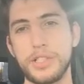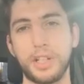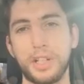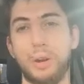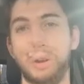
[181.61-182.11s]
the
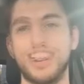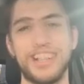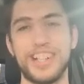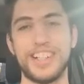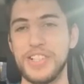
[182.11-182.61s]
goal.
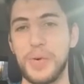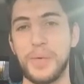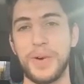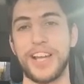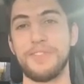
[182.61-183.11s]
There's no
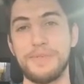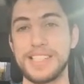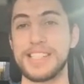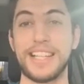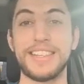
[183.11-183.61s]
way of me
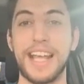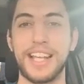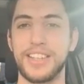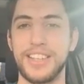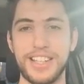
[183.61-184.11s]
saying thank you.